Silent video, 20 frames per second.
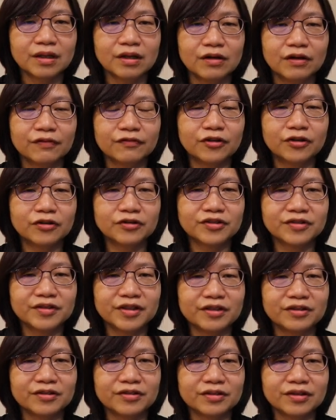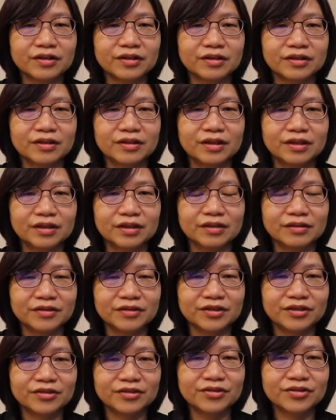Of course, there
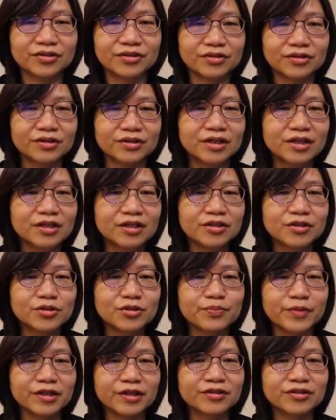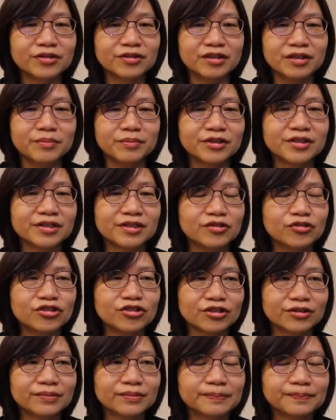is a space limitation.
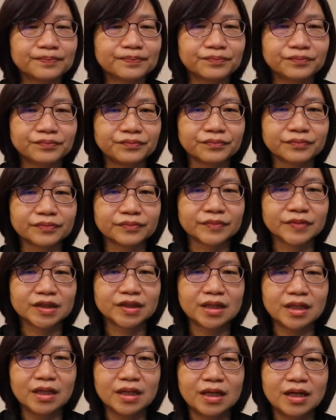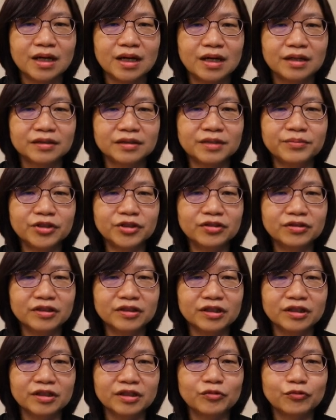Typically,
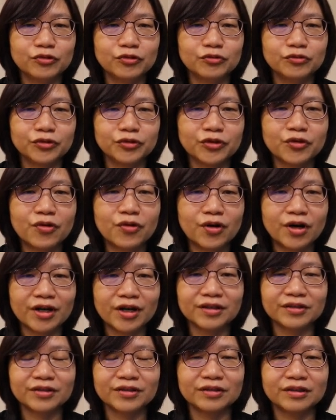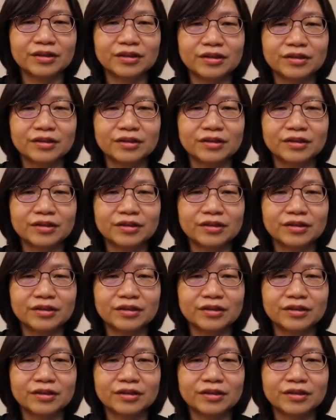it will require